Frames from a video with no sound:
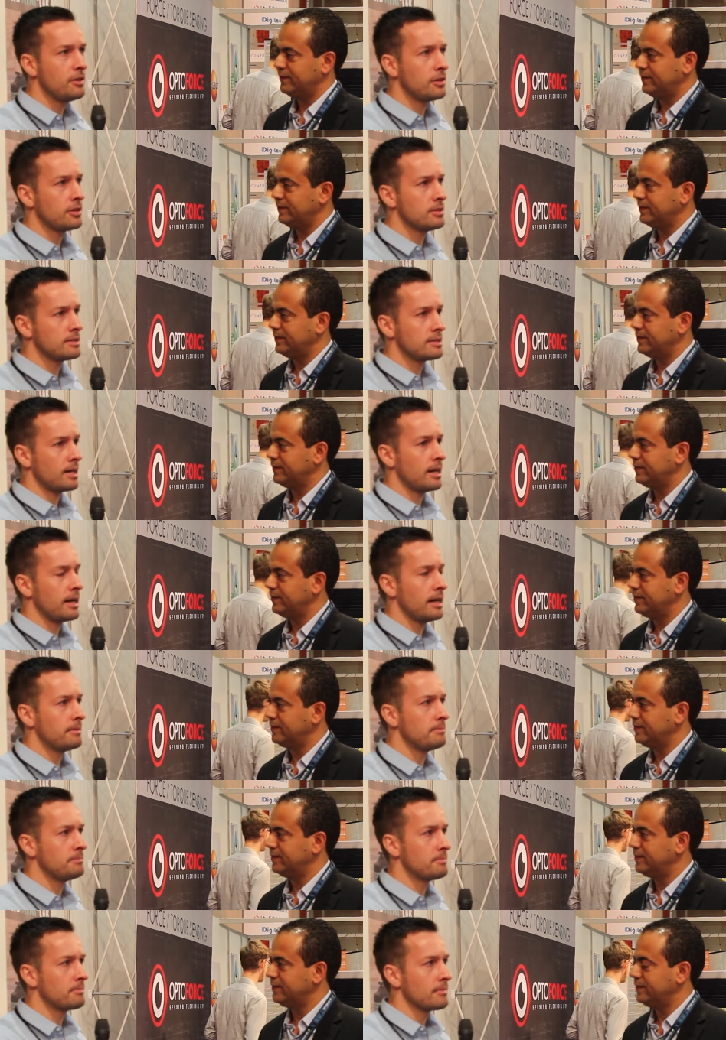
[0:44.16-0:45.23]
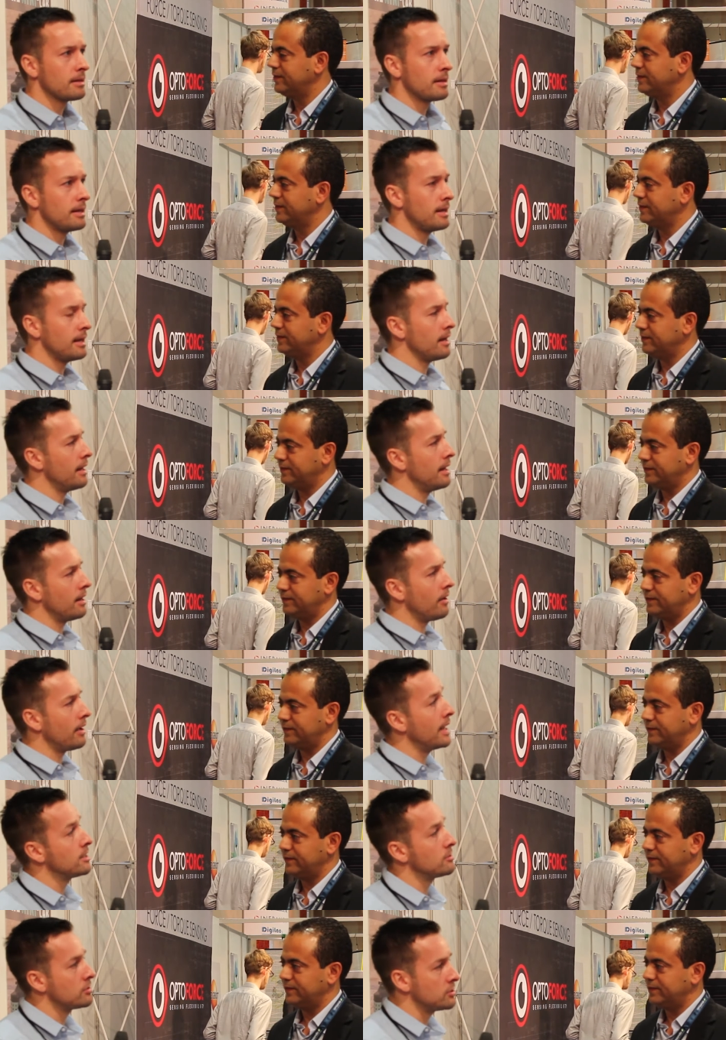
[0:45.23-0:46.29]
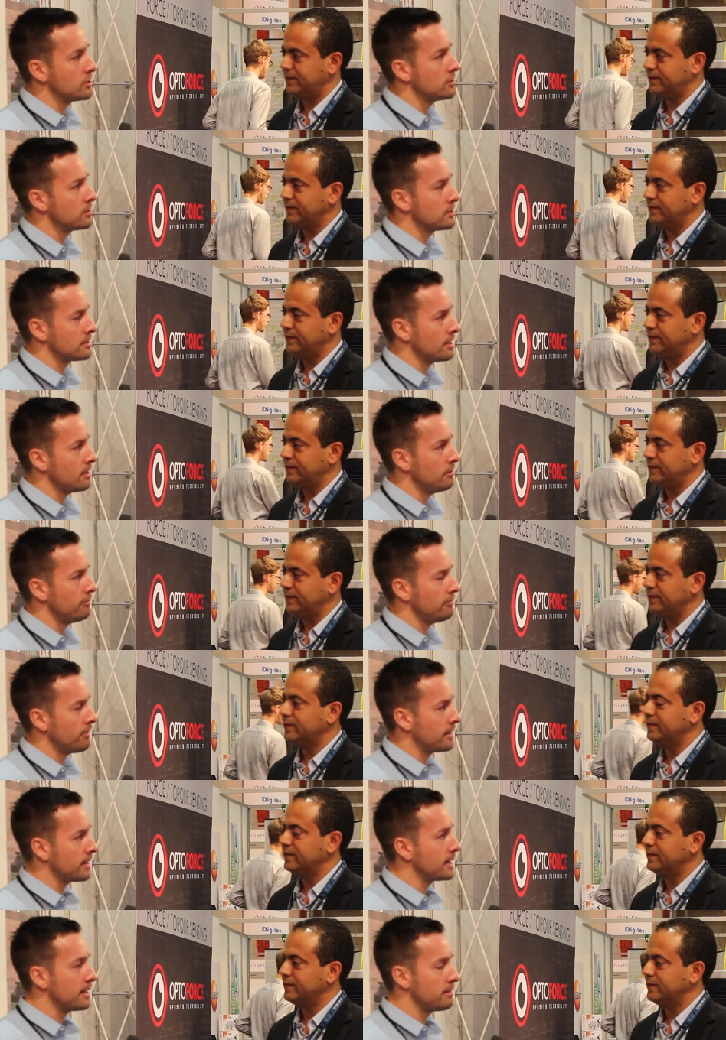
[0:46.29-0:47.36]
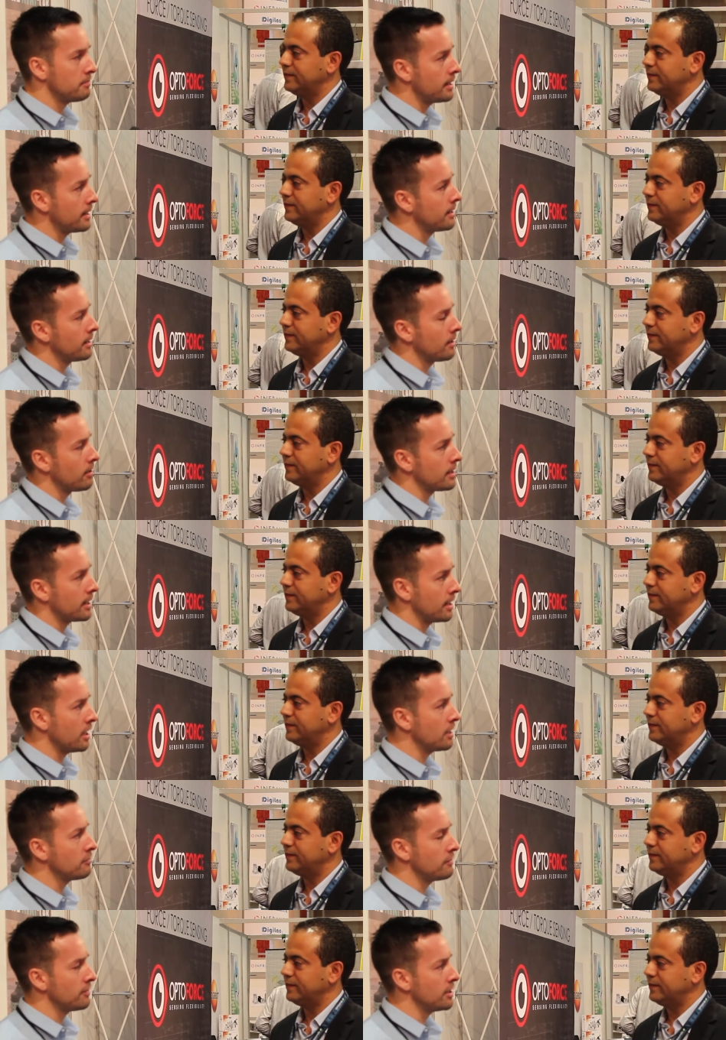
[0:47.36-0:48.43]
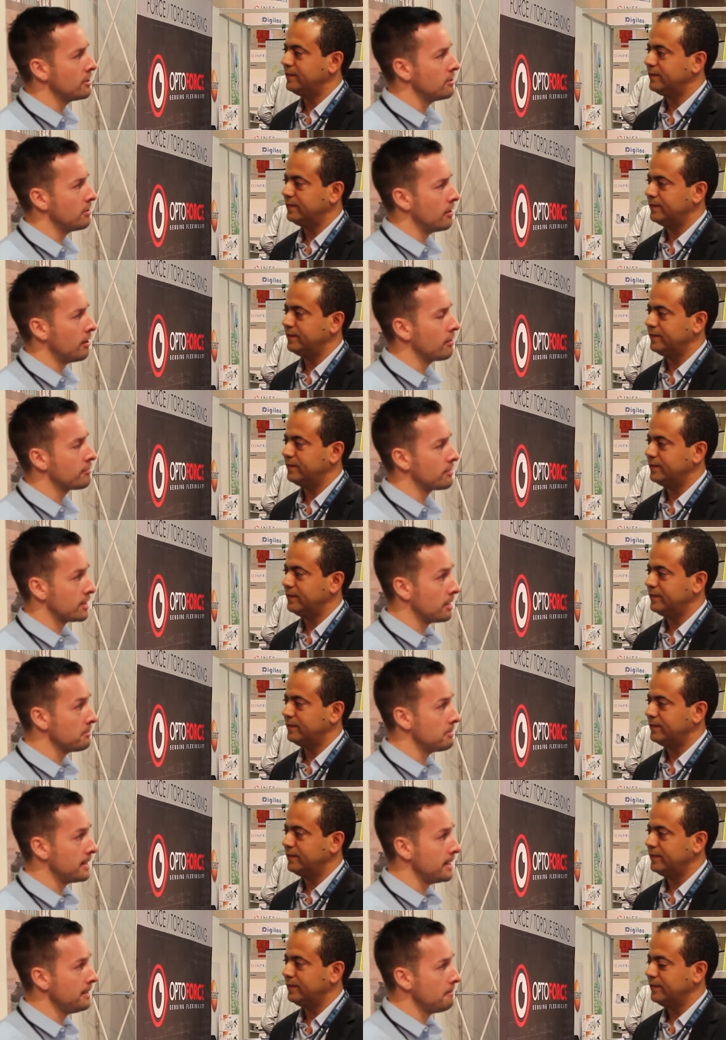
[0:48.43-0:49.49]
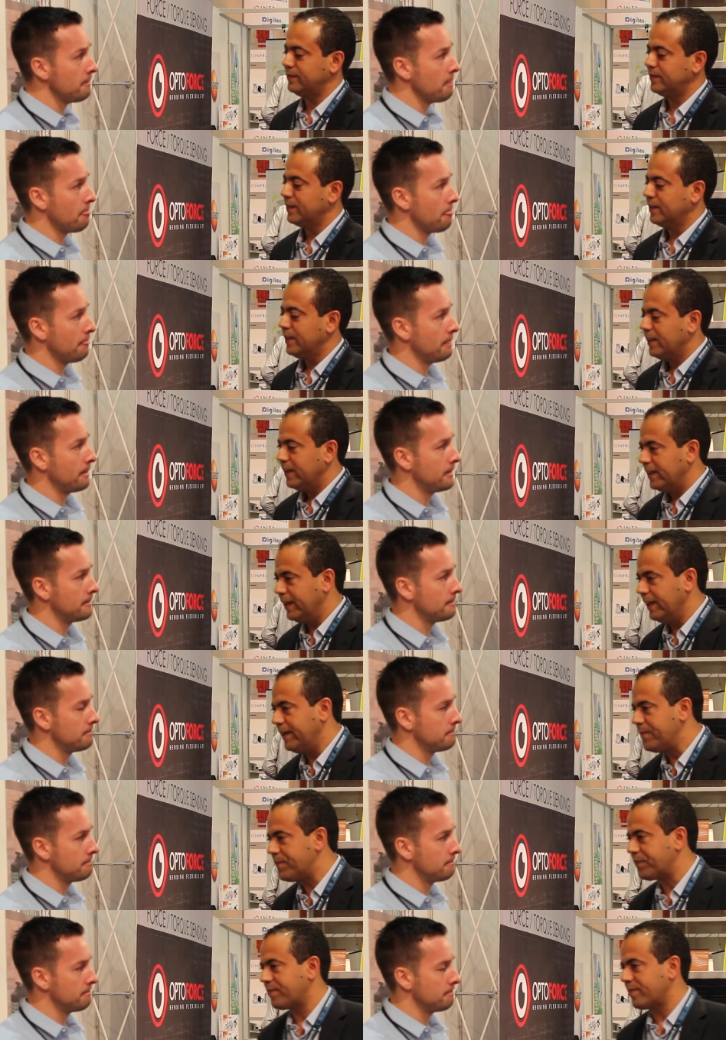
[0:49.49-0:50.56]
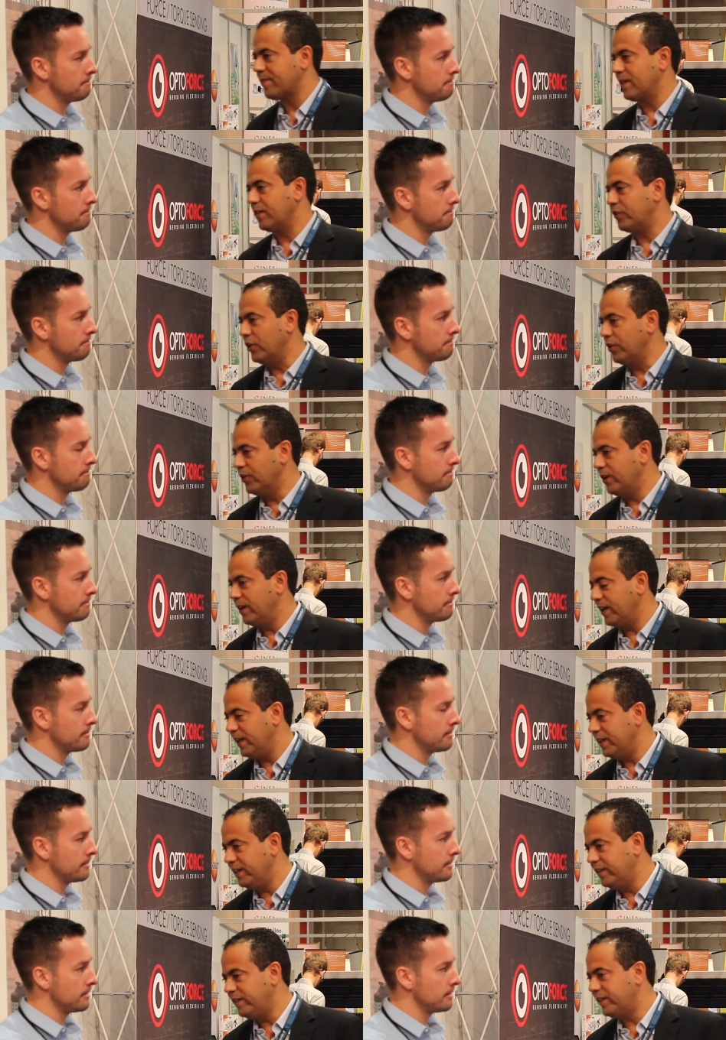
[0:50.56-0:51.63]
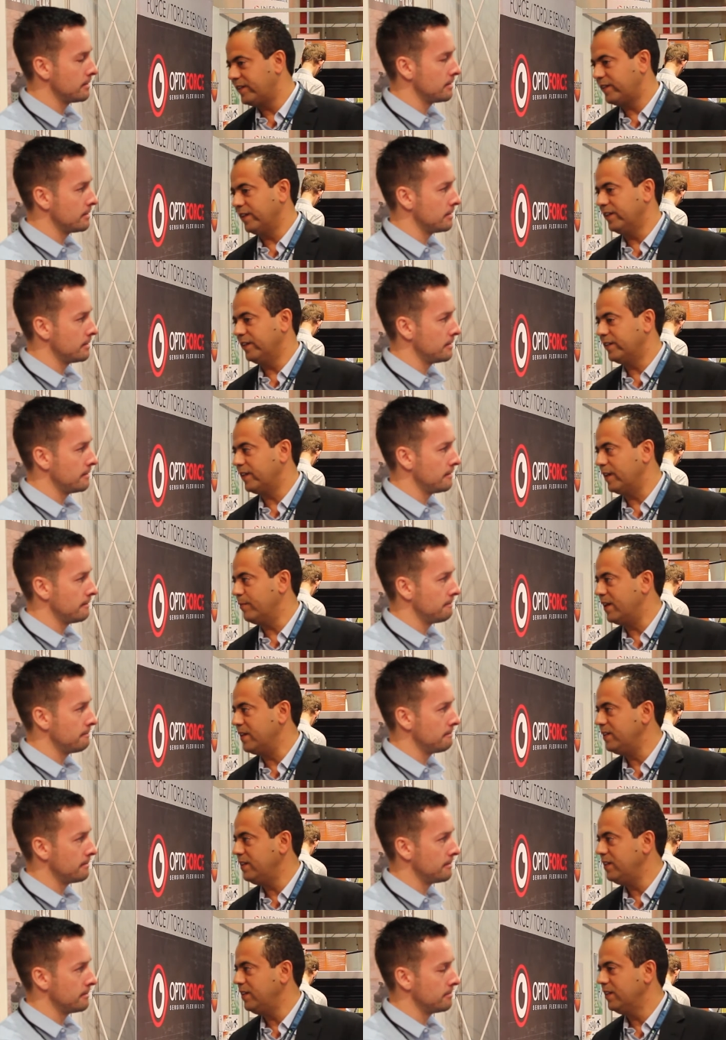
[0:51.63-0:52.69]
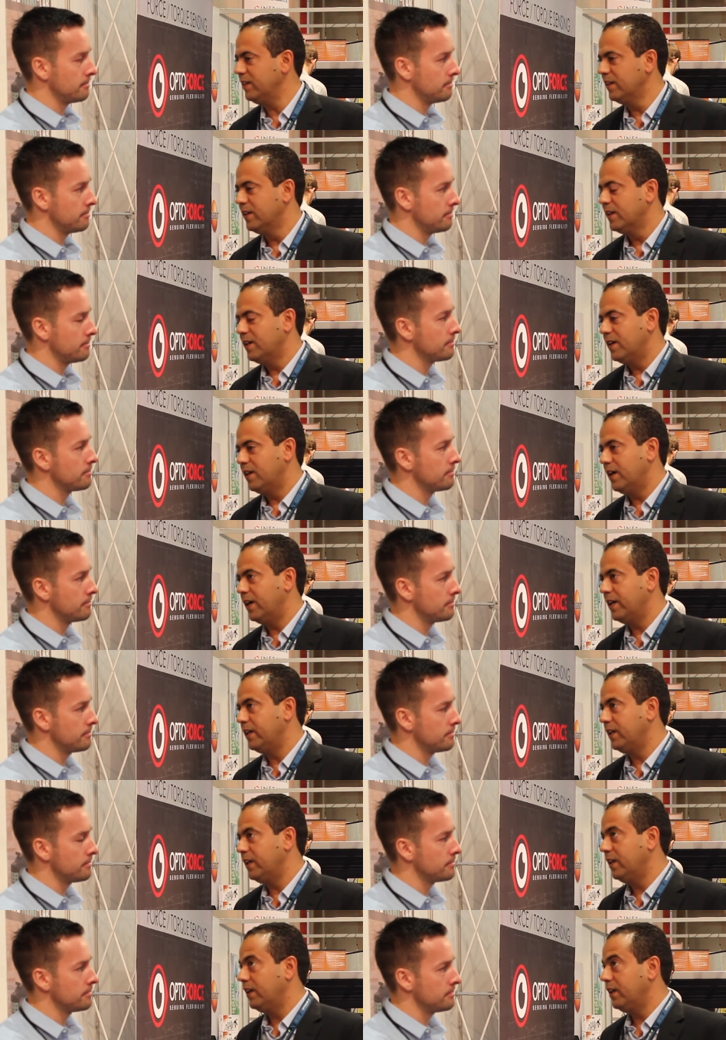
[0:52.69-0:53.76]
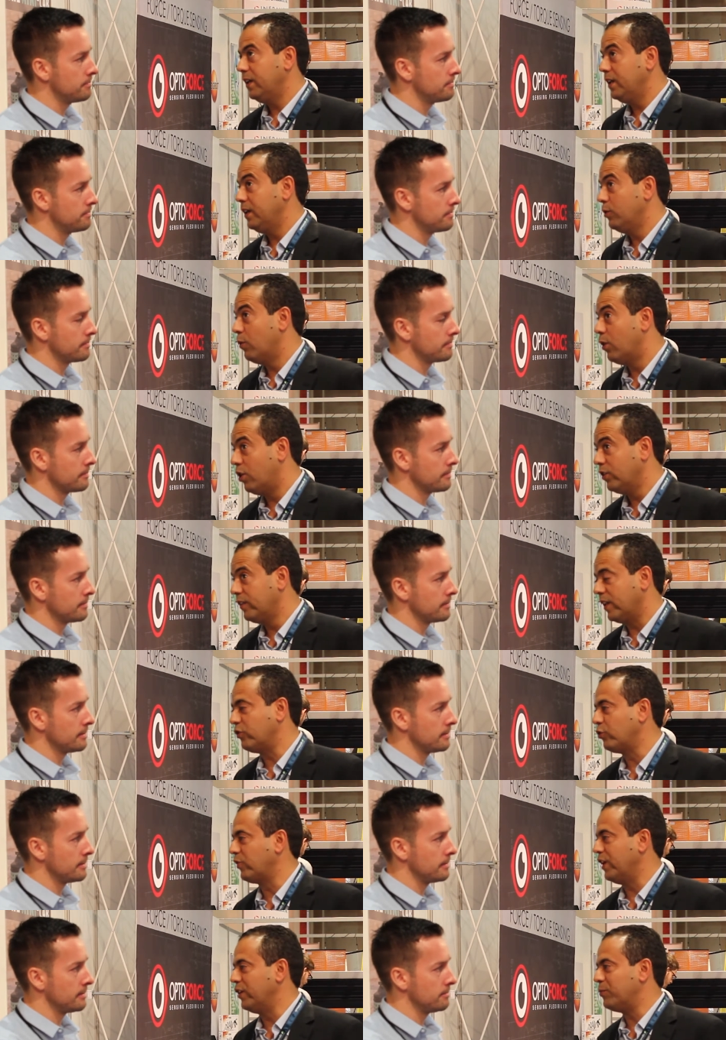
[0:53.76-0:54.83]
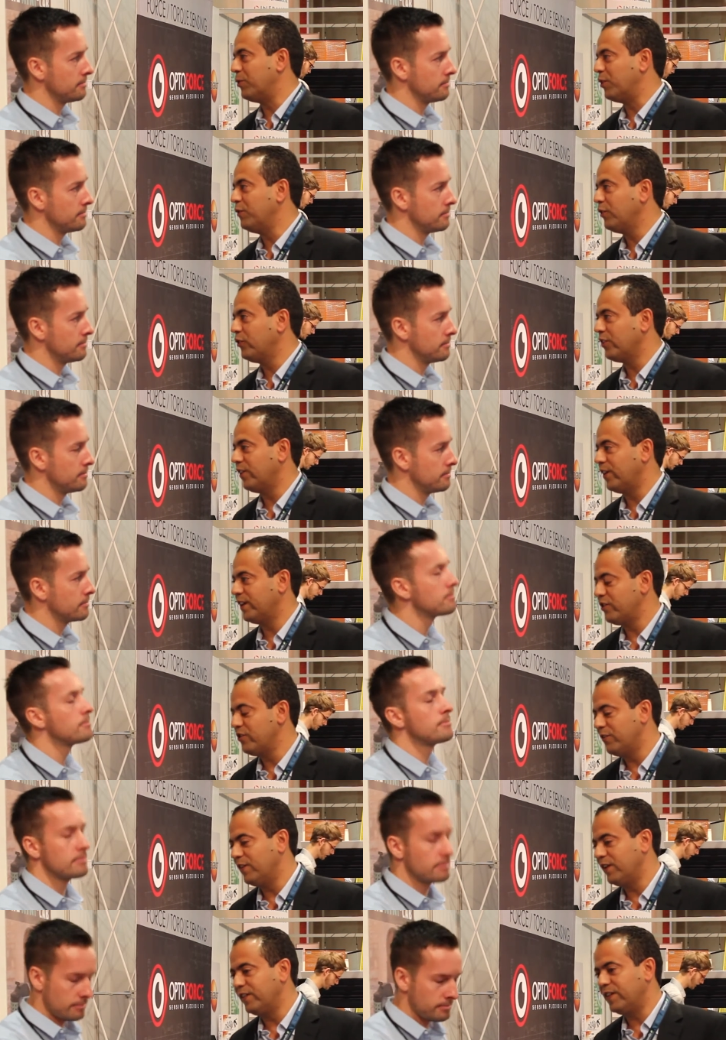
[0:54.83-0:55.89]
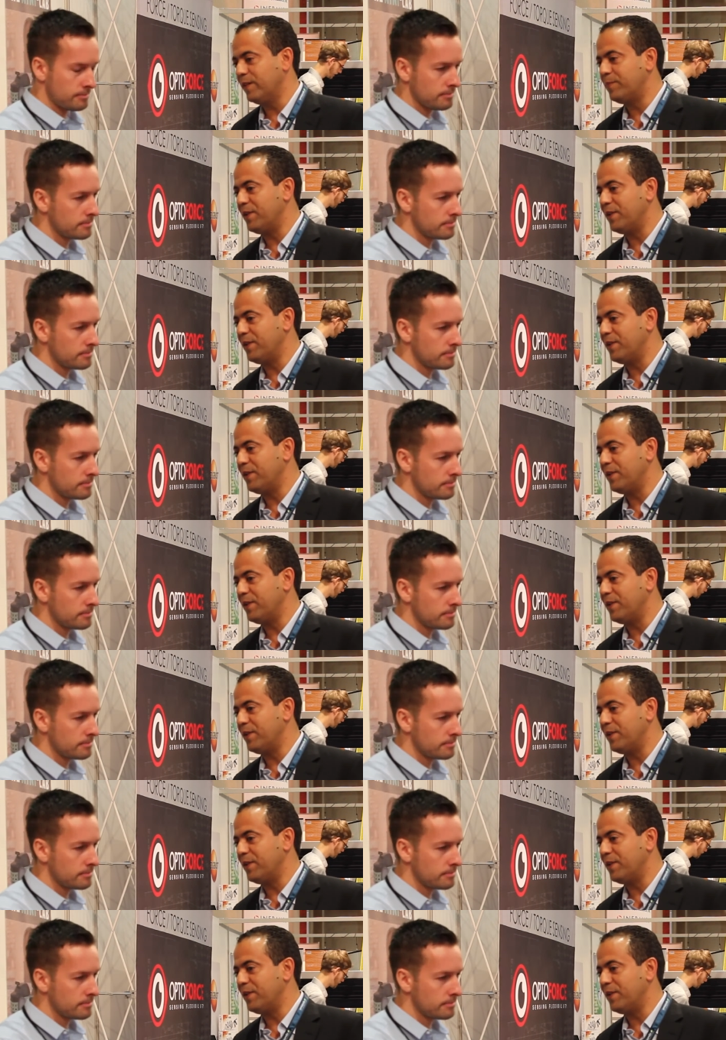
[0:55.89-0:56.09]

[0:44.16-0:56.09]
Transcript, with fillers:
Speaker 1: you could, um, like, introduce yourself and then give me an, like an overview of the company.
Speaker 2: Yeah. So Anis uh, Sahbani, I was associate professor at University